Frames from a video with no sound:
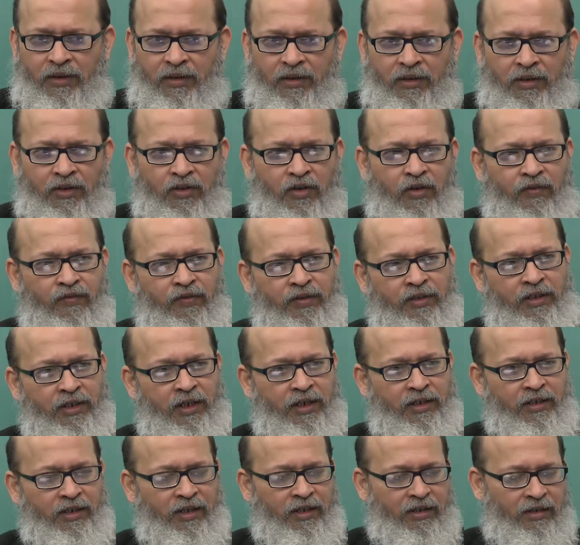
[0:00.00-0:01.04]
this is often
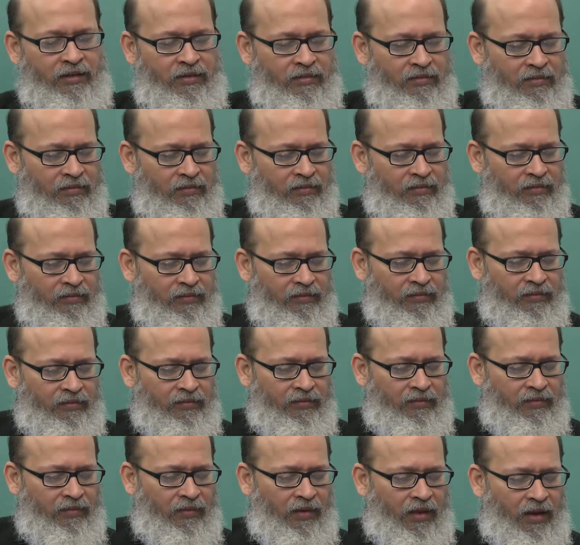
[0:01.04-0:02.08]
said that,
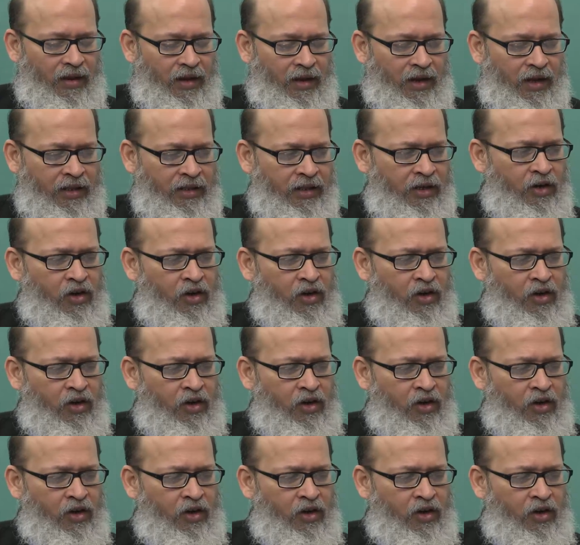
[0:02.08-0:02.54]
and